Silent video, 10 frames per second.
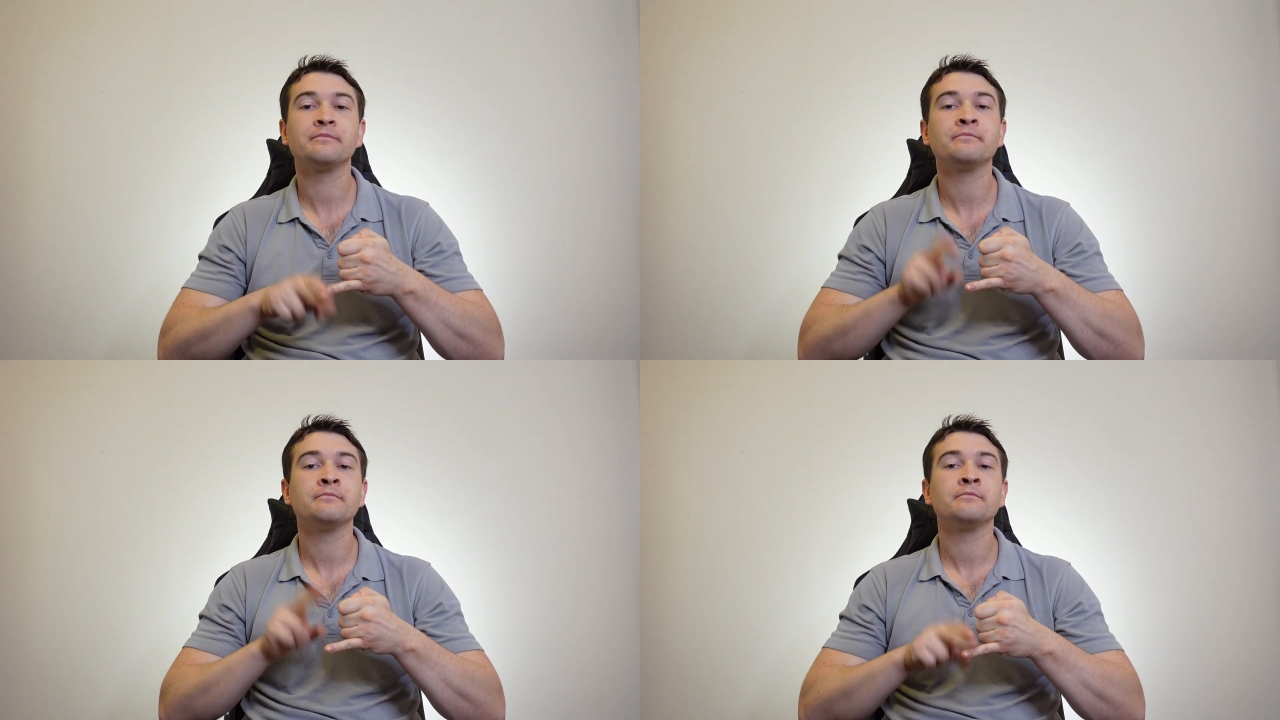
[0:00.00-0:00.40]

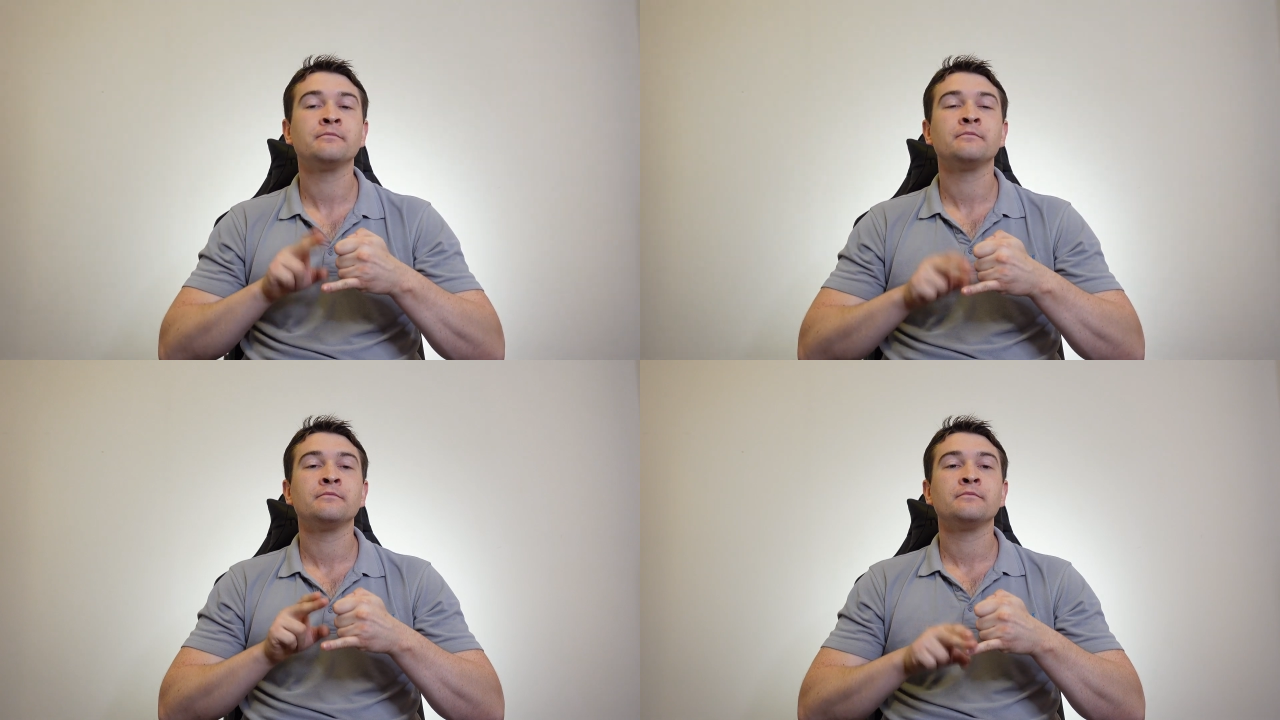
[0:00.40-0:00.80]

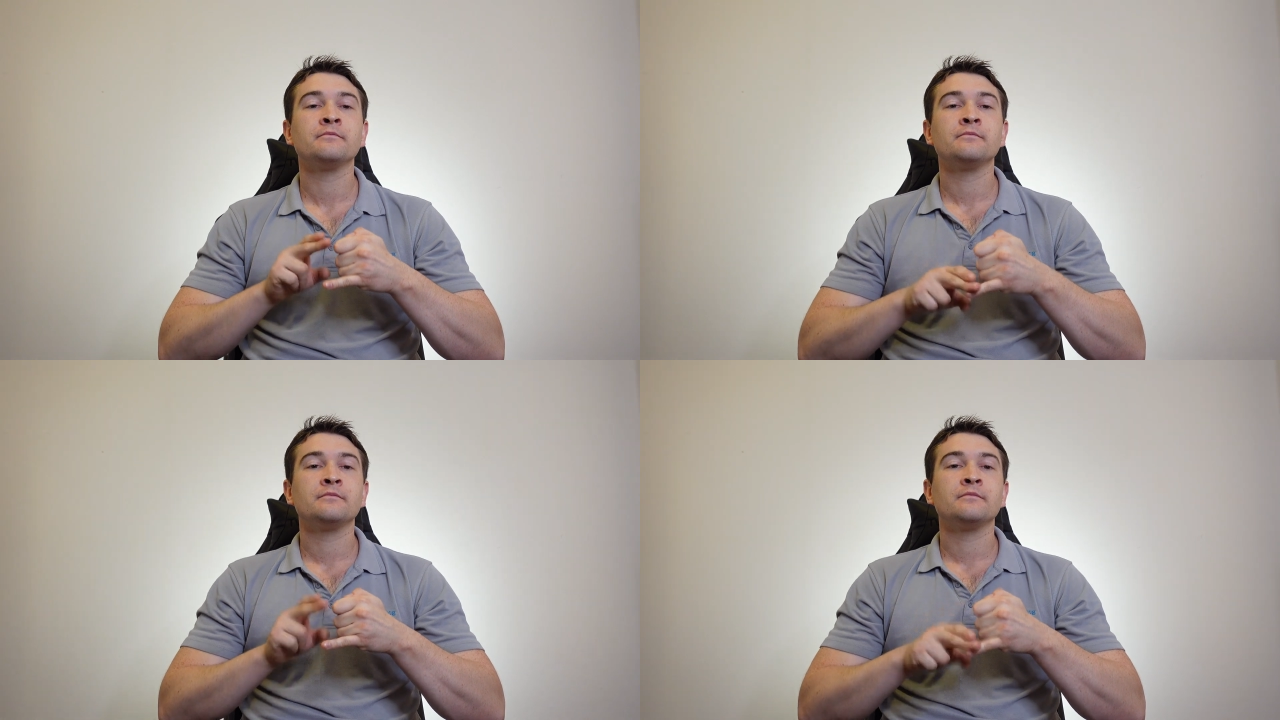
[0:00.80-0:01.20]

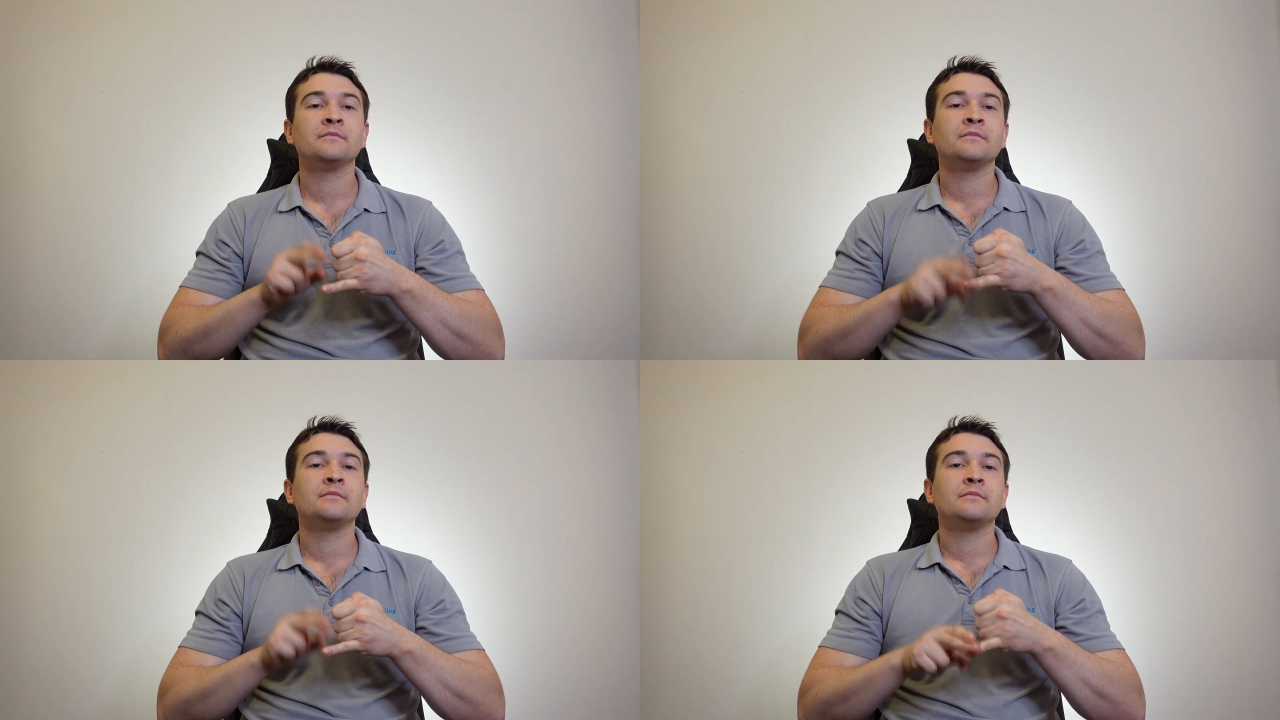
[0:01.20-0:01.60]

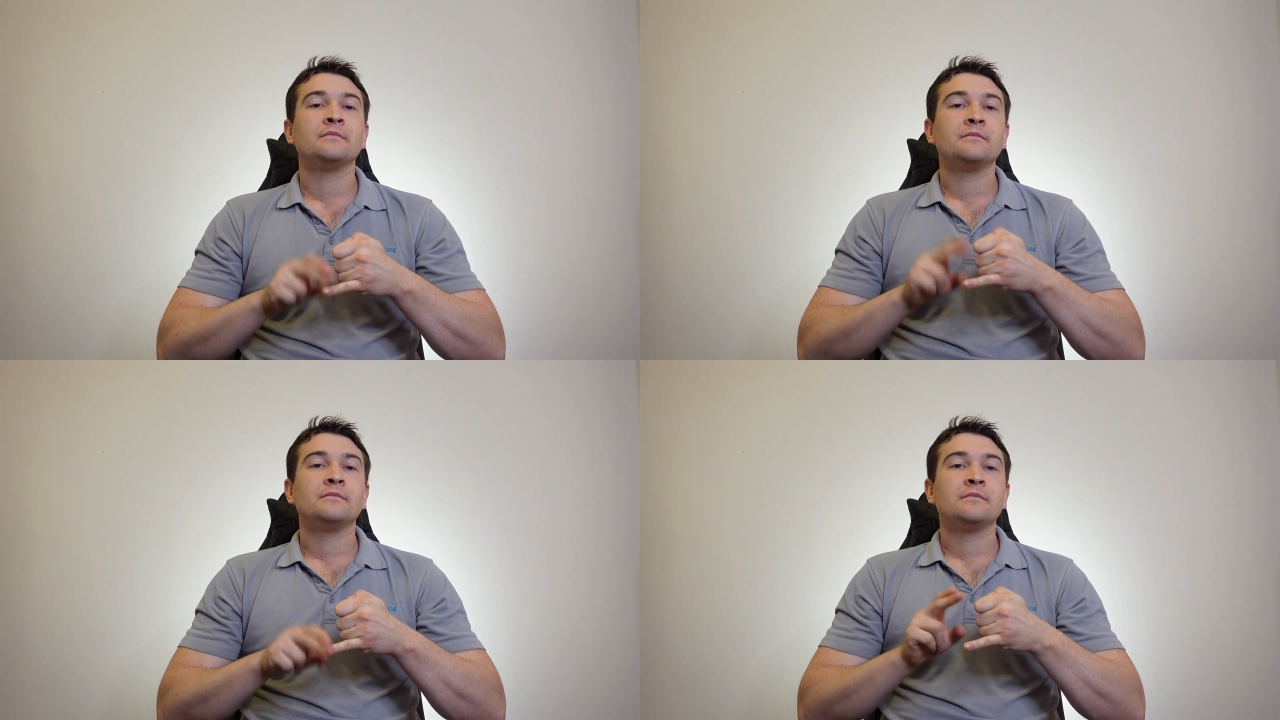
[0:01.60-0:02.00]

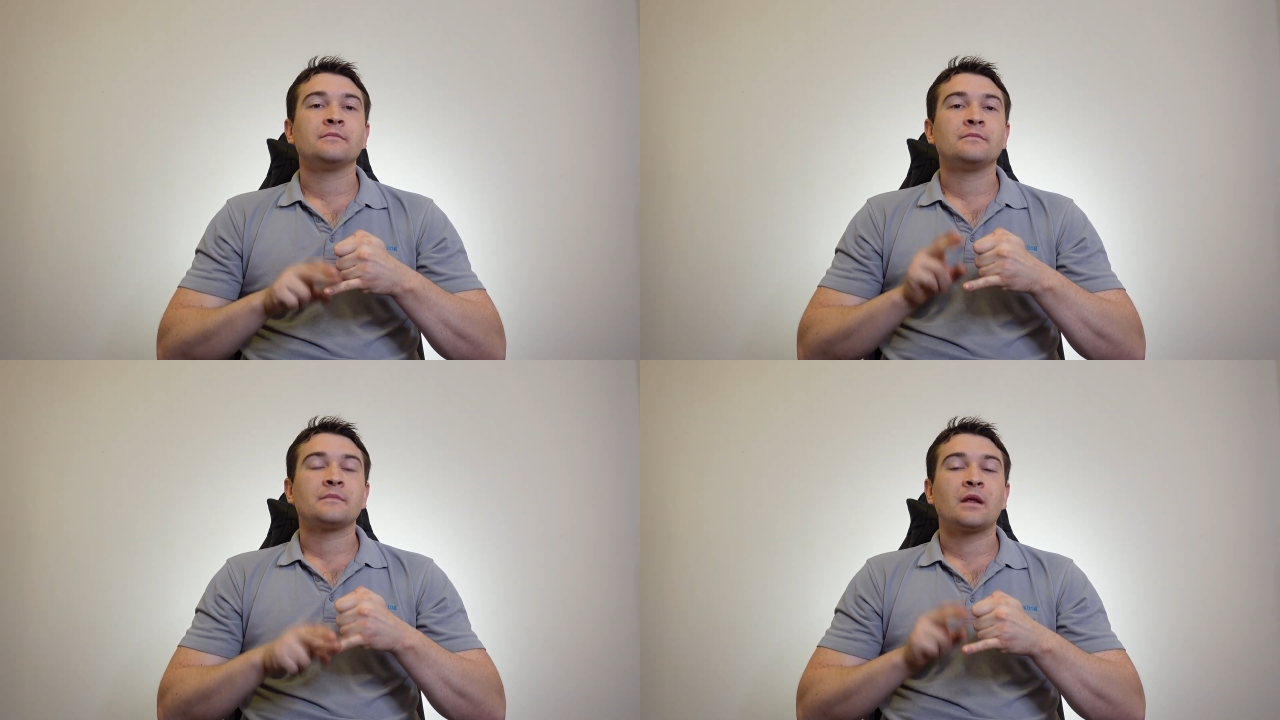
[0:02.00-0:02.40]

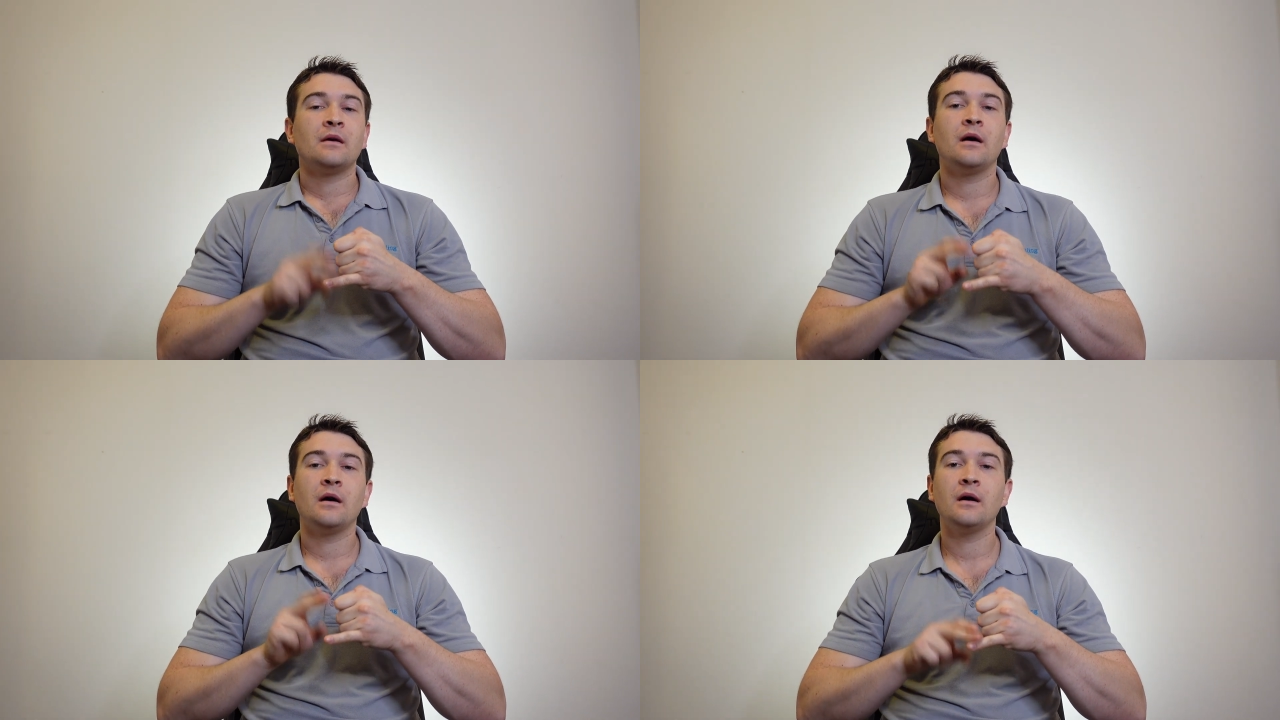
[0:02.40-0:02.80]

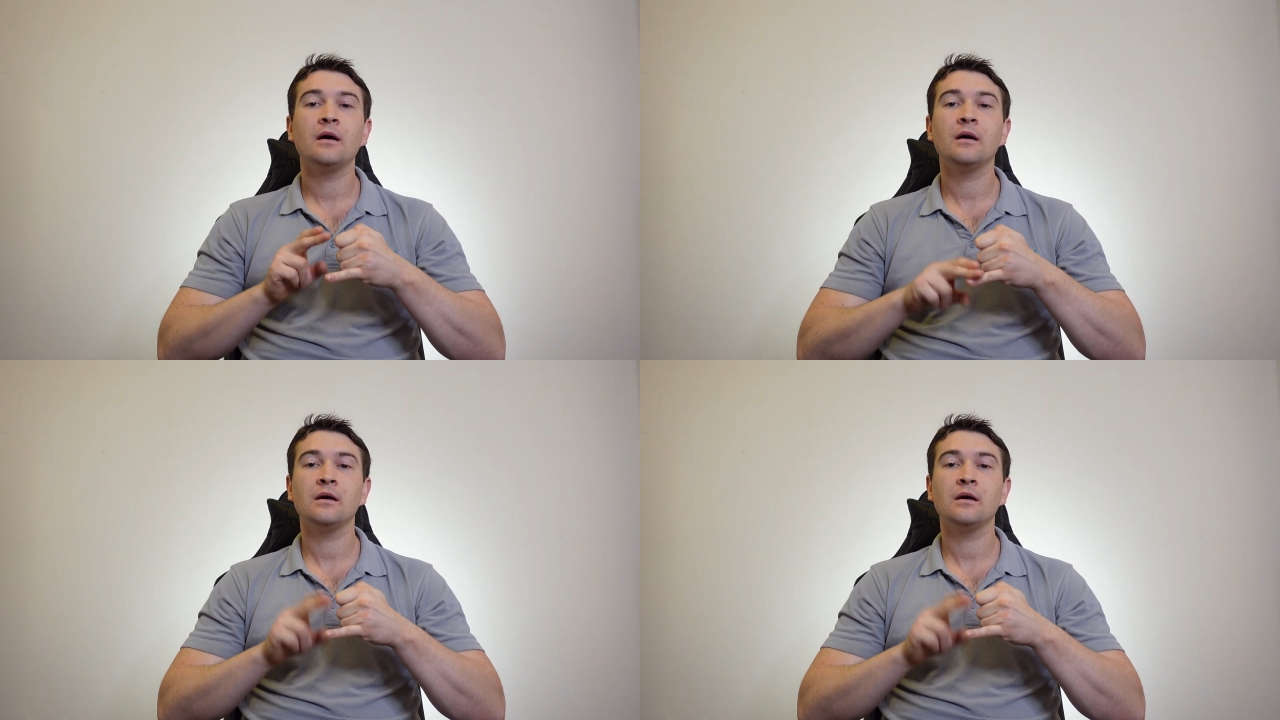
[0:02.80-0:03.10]
(silence)